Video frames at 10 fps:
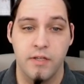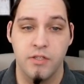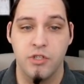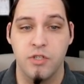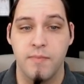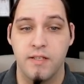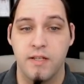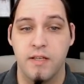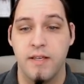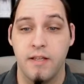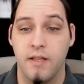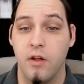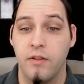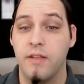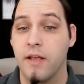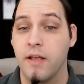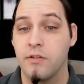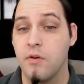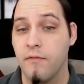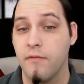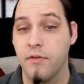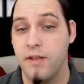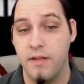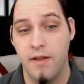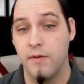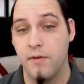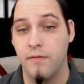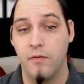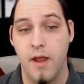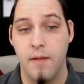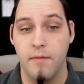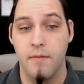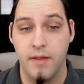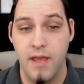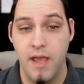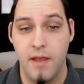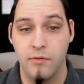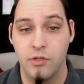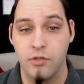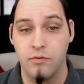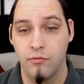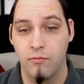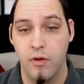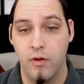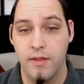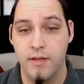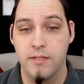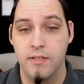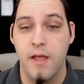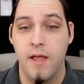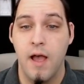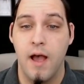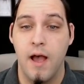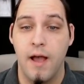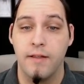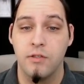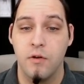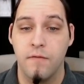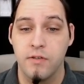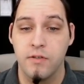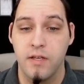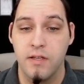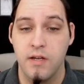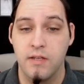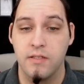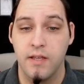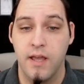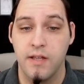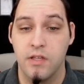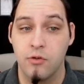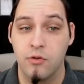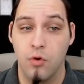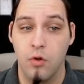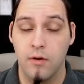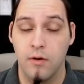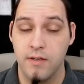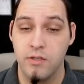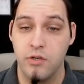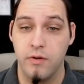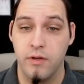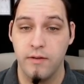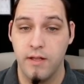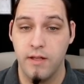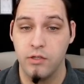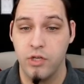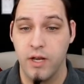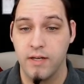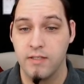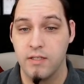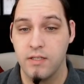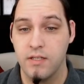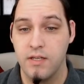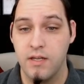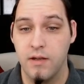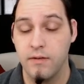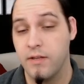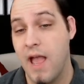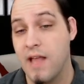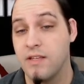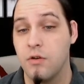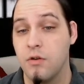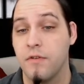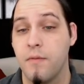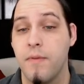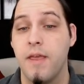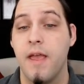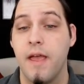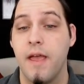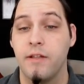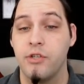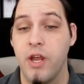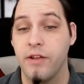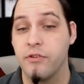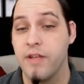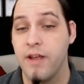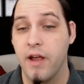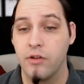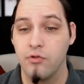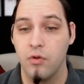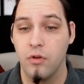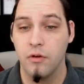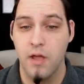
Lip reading: This is just basically tick, so every frame of the game run this. So first thing it does is it gets the controller of this unit and checks to see and casts it over to be a Chanter's AI controller.